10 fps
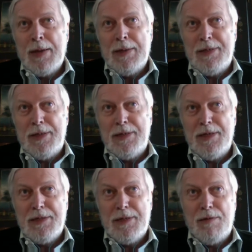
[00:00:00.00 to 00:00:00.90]

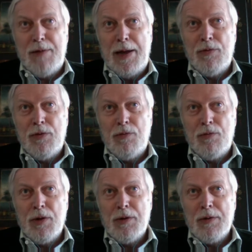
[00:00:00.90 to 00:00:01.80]
citizens around the
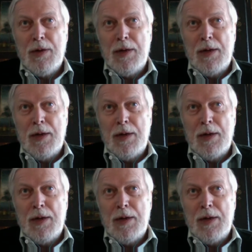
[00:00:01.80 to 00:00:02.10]
world